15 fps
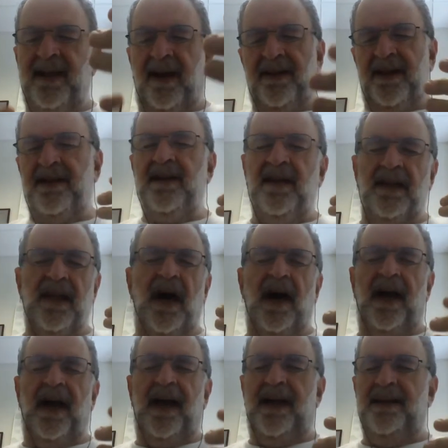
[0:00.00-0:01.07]
how they
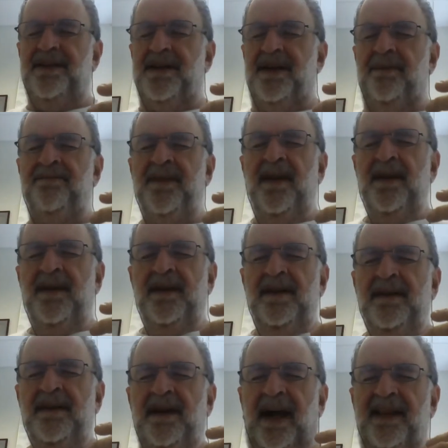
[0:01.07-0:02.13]
collide.
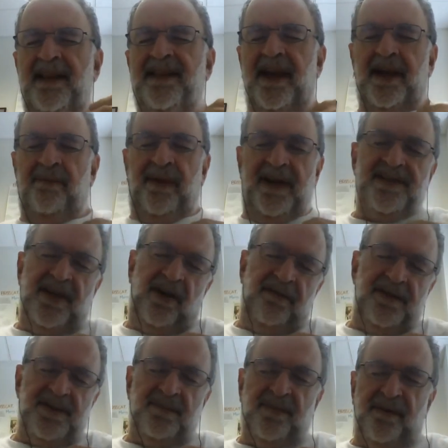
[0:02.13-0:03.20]
I think of
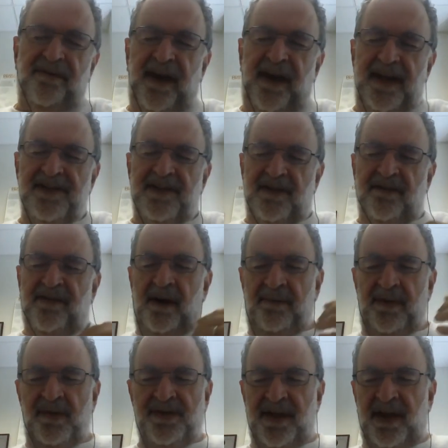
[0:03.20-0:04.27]
myself as a professor. If
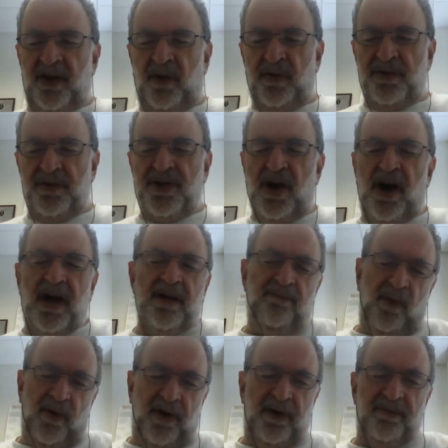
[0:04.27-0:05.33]
I'm using an old
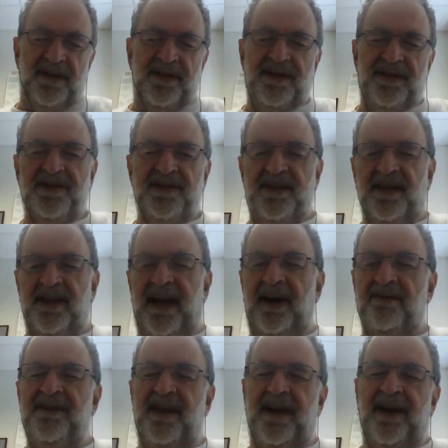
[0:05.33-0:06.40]
chalkboard, which is still
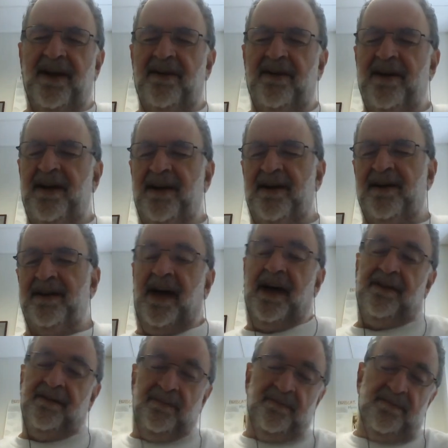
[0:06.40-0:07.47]
out there, a
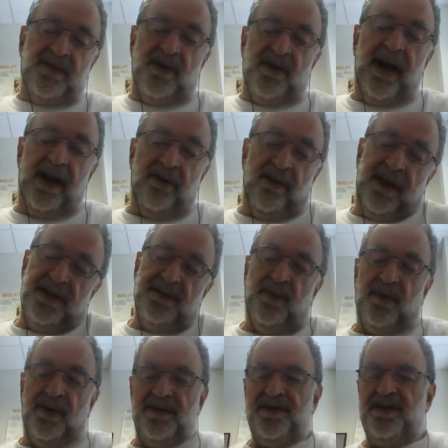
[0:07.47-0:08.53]
lot of them dry erase
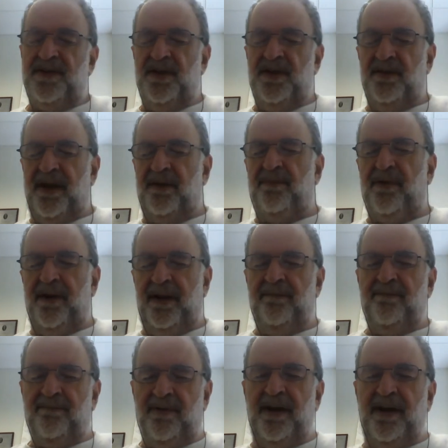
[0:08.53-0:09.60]
boards too, they're
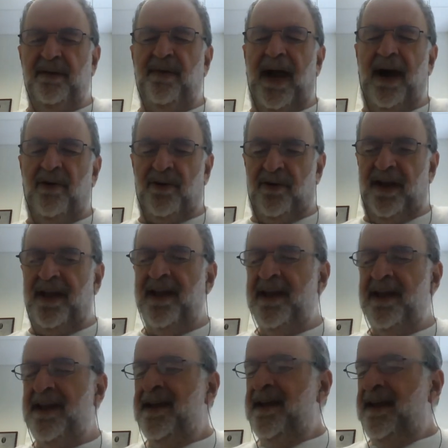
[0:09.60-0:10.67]
pretty powdery.
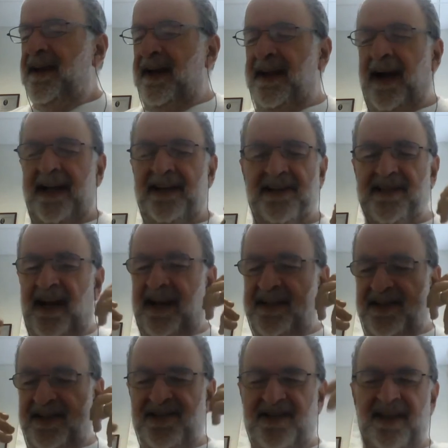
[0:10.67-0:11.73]
And I decide
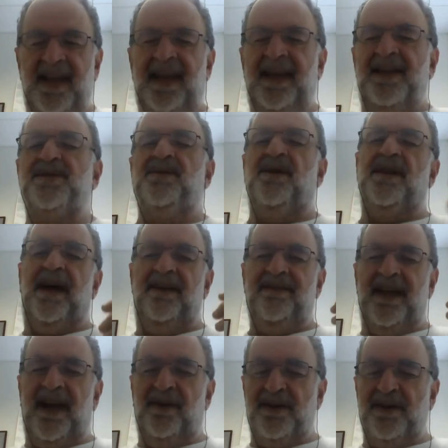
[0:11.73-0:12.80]
to sneeze, well,
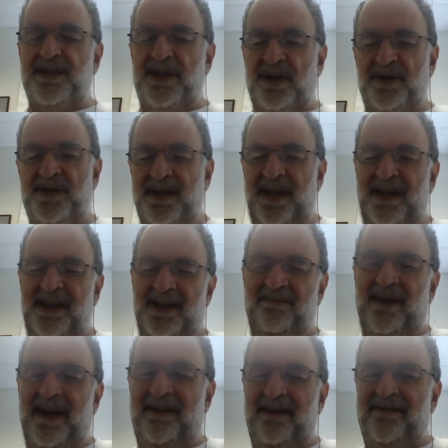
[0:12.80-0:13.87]
I've now
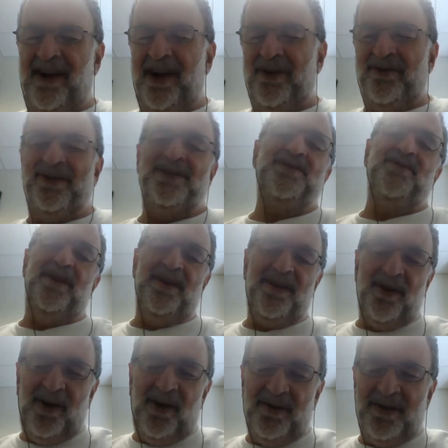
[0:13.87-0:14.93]
associated my virus
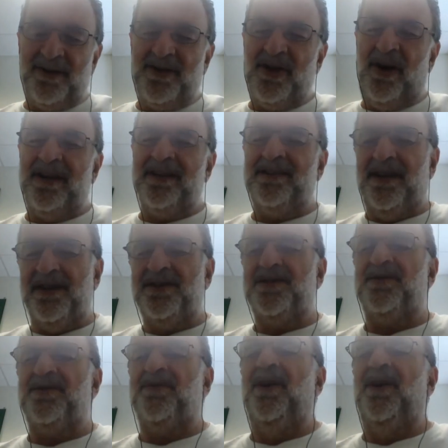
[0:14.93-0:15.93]
with all the chalk dust or